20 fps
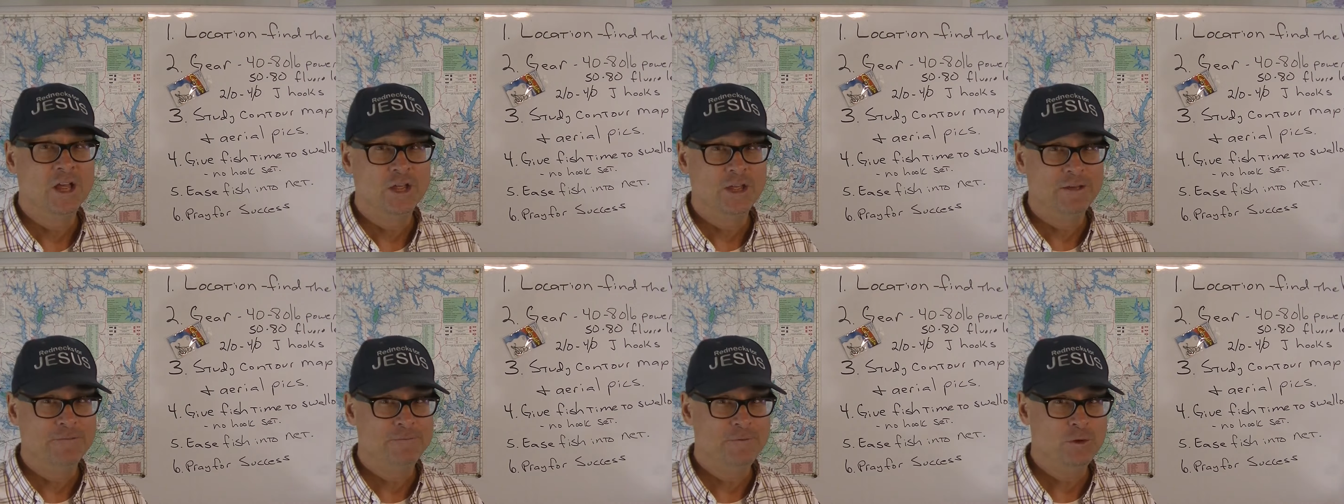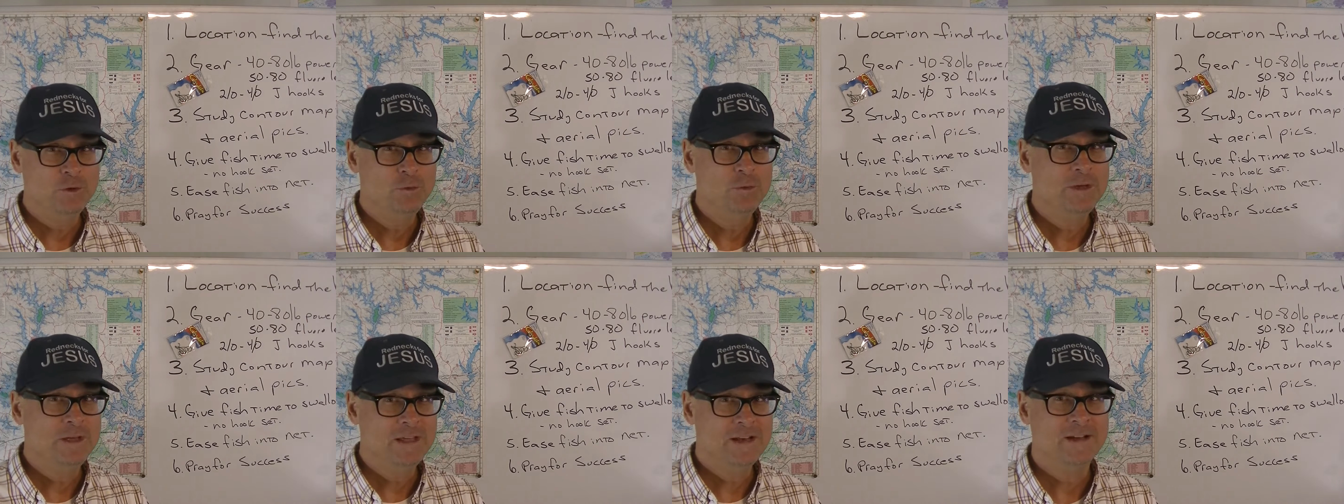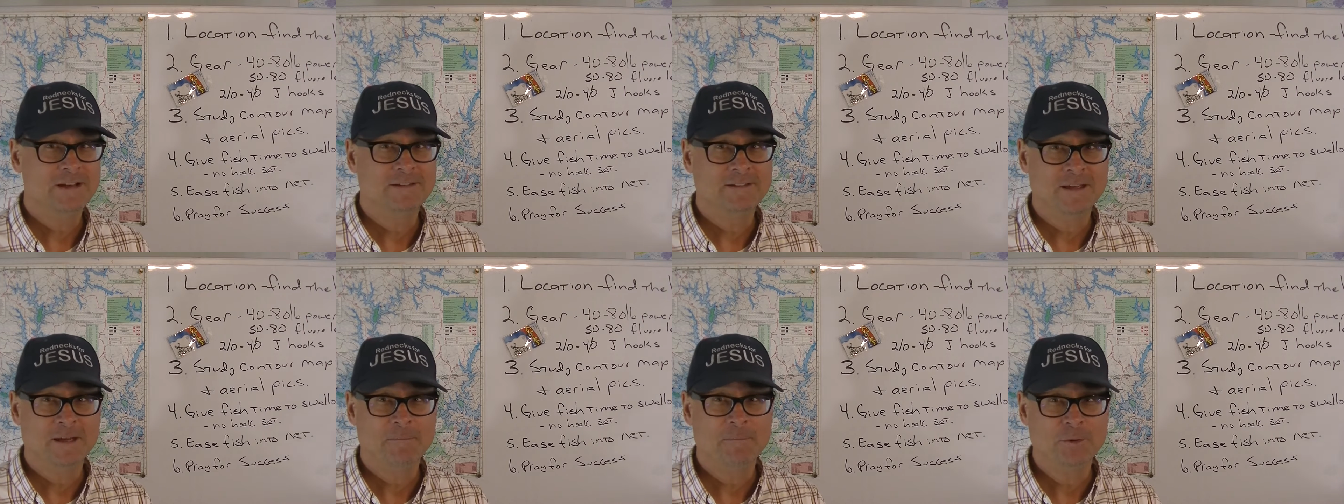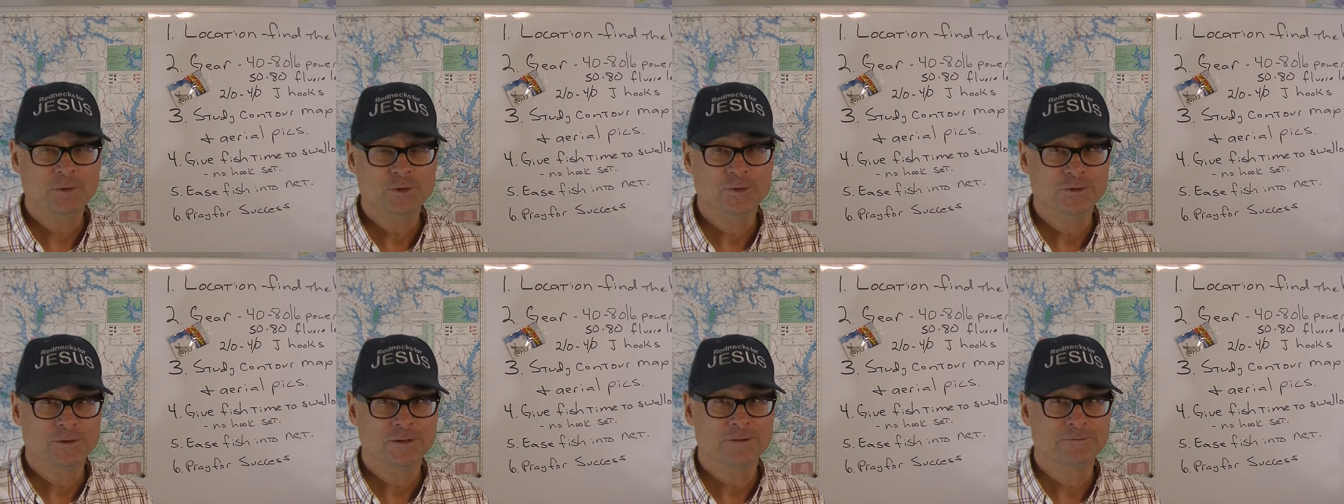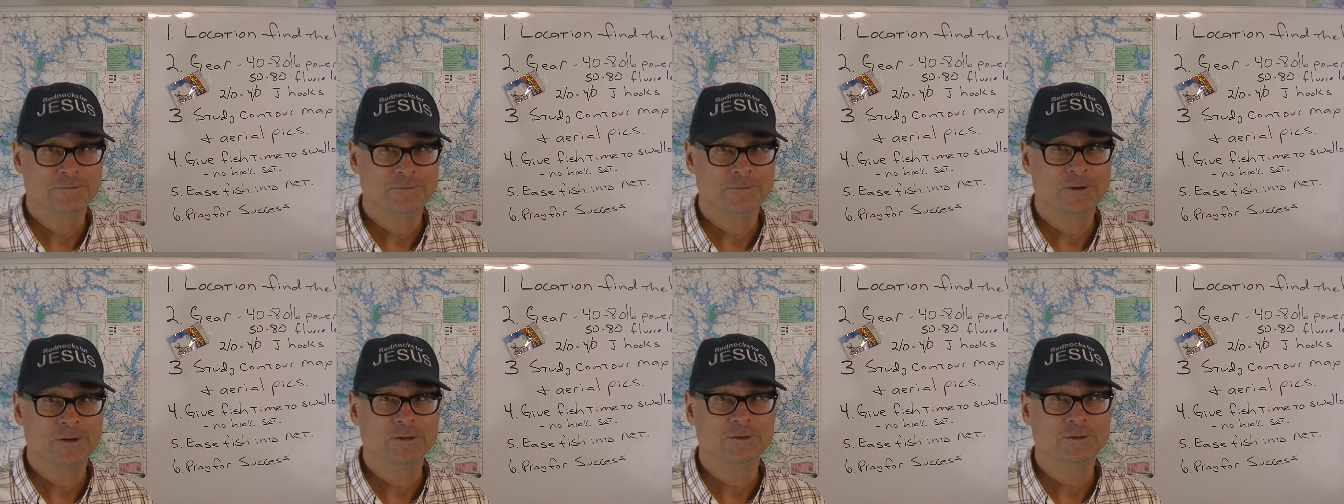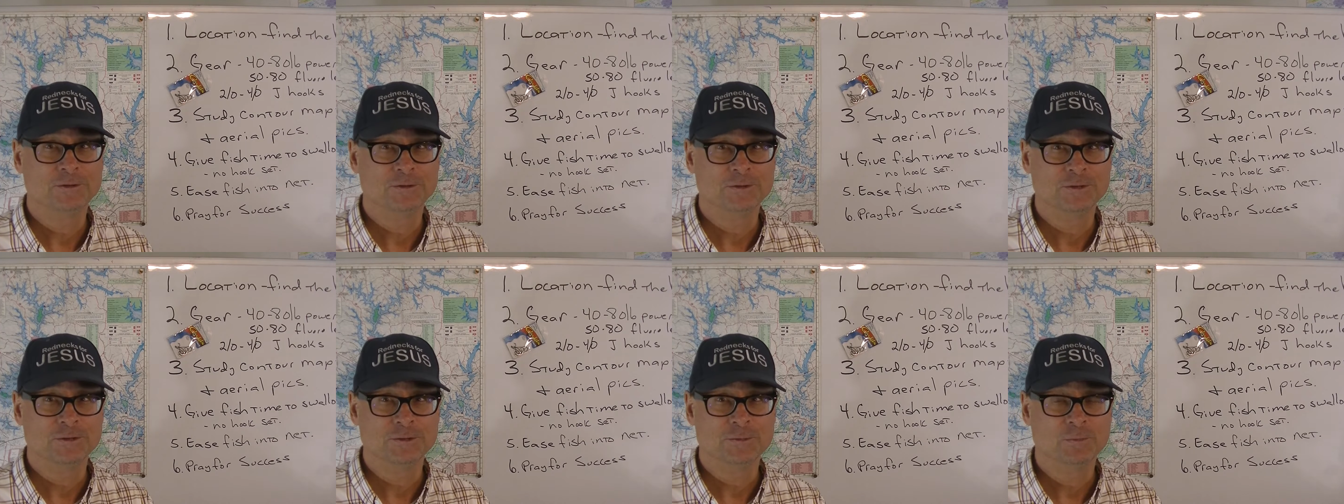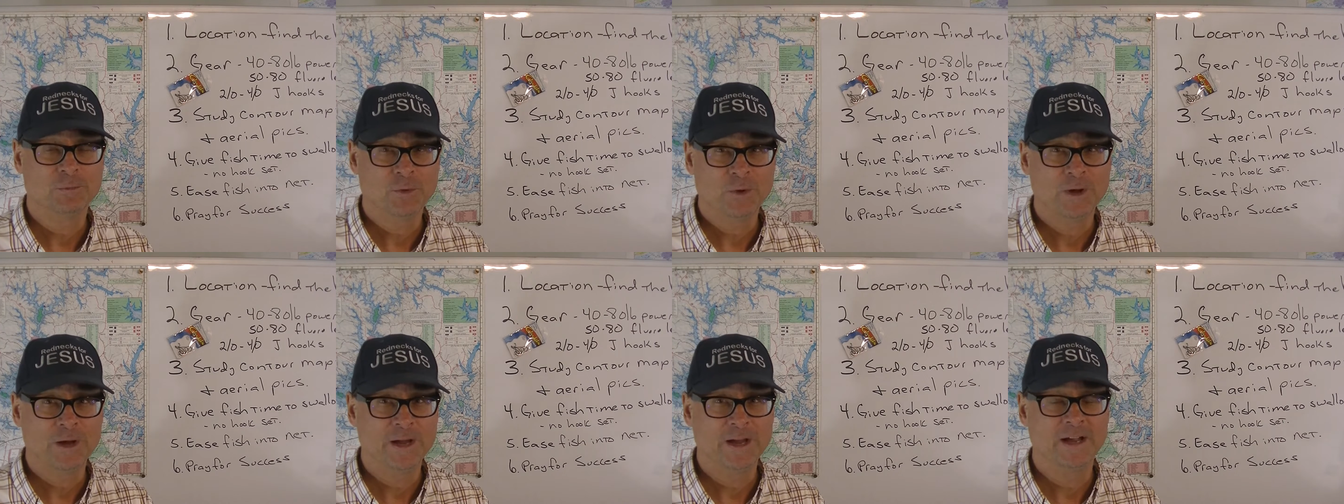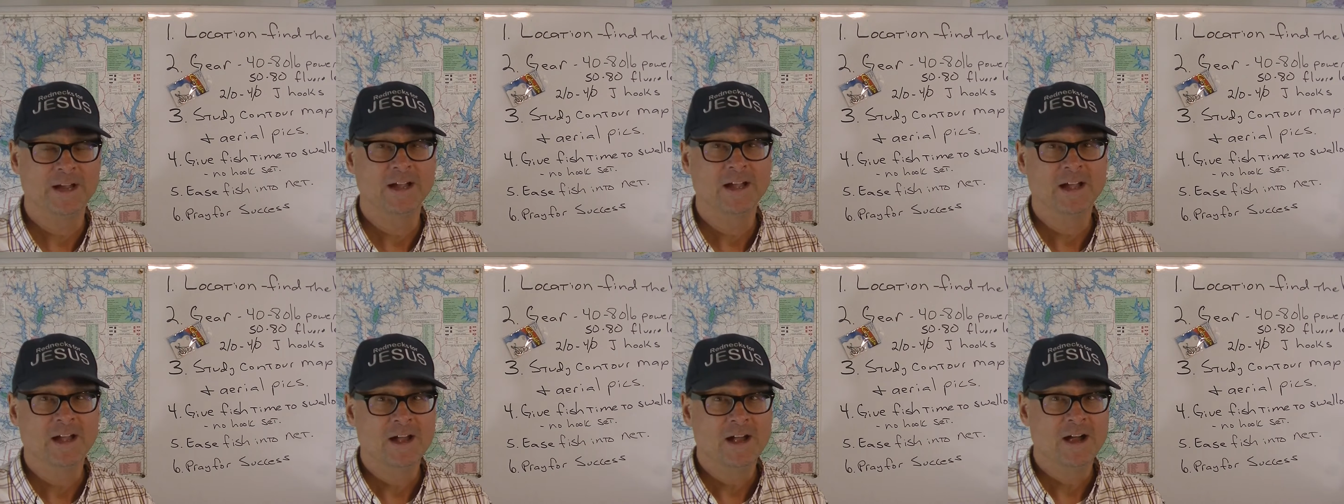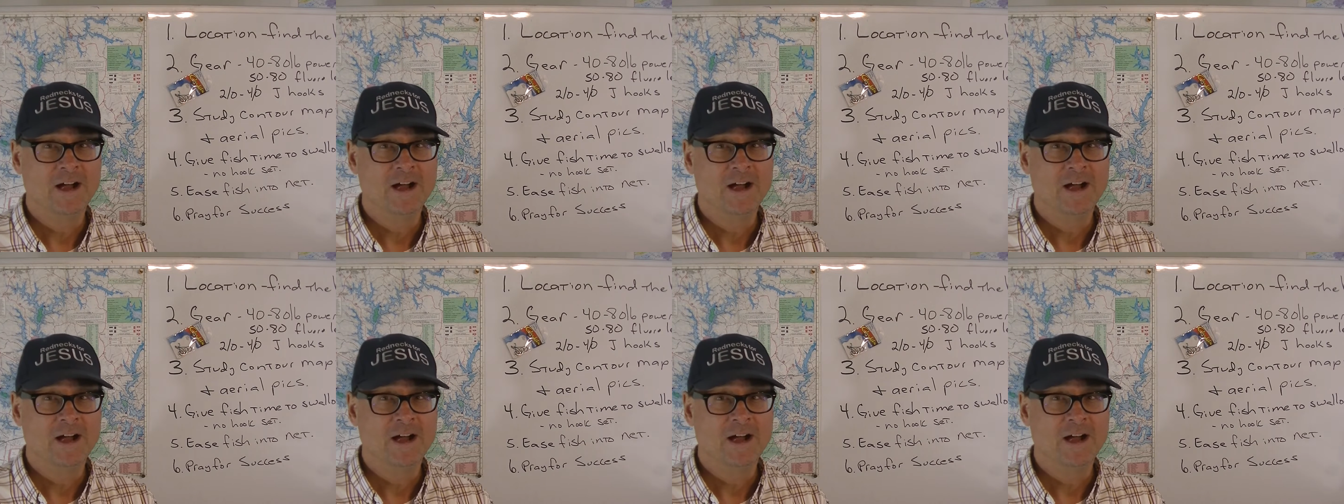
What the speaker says: If you get a temperature differential in spring